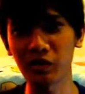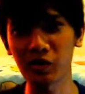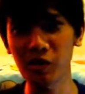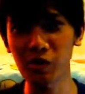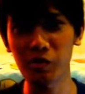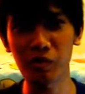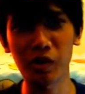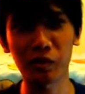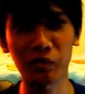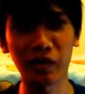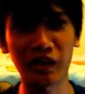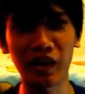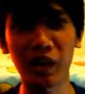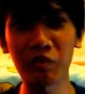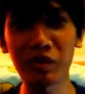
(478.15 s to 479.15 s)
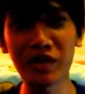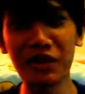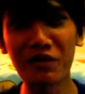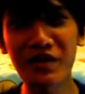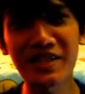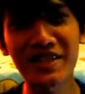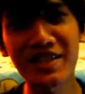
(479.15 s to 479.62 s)
into her apartment, and we
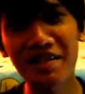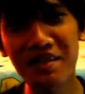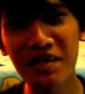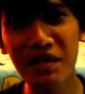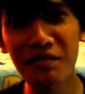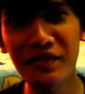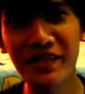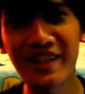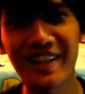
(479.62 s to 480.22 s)
never see the zombie